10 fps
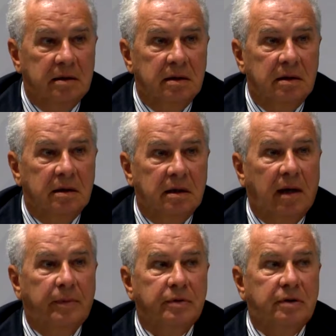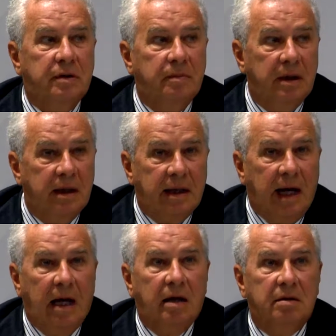because of two
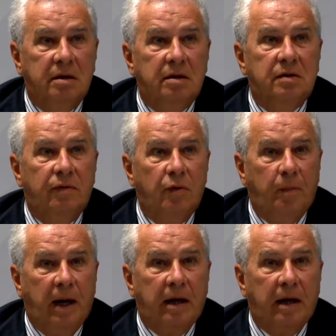fundamental concerns.